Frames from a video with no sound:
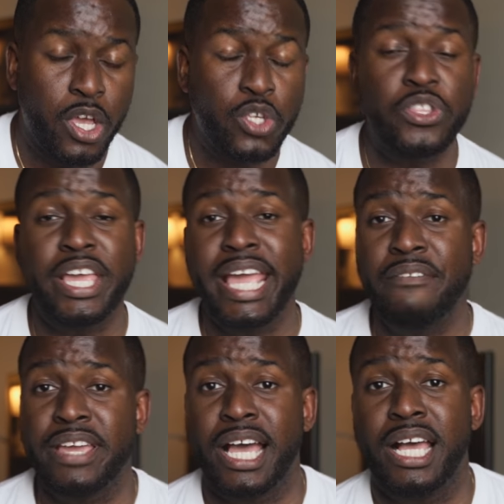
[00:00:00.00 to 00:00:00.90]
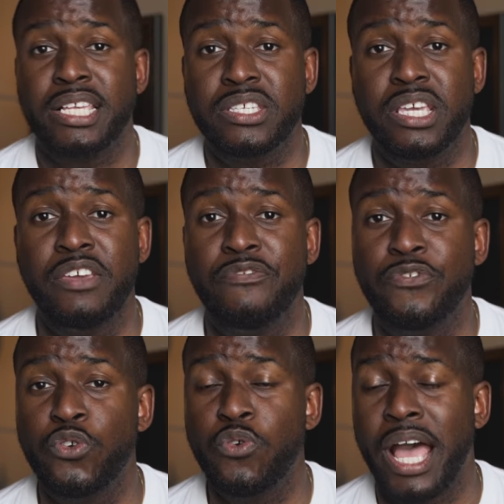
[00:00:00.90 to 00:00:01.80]
So there you have it, guys.
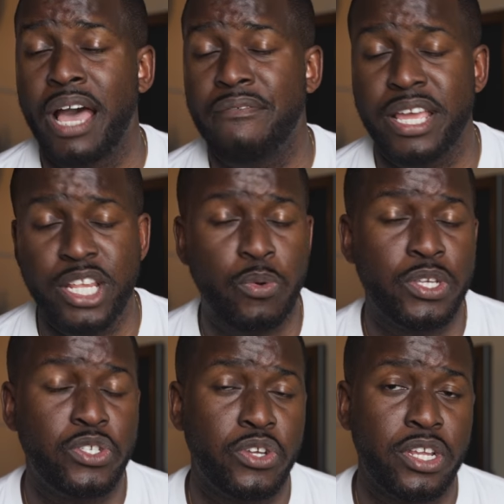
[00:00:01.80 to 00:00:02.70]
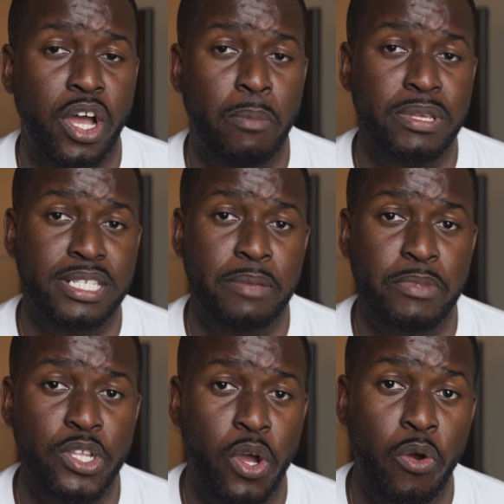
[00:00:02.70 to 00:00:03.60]
If you have any questions or any comments, let
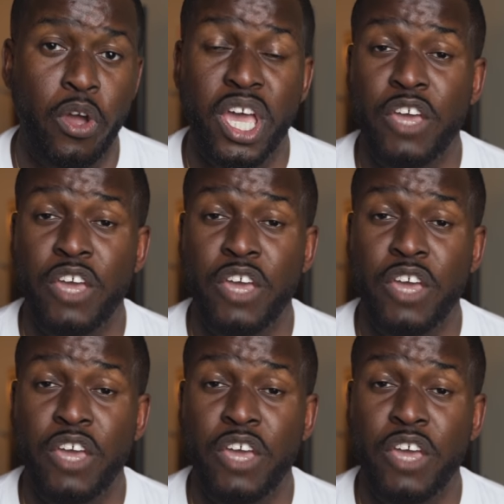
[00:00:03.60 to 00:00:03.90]
me know.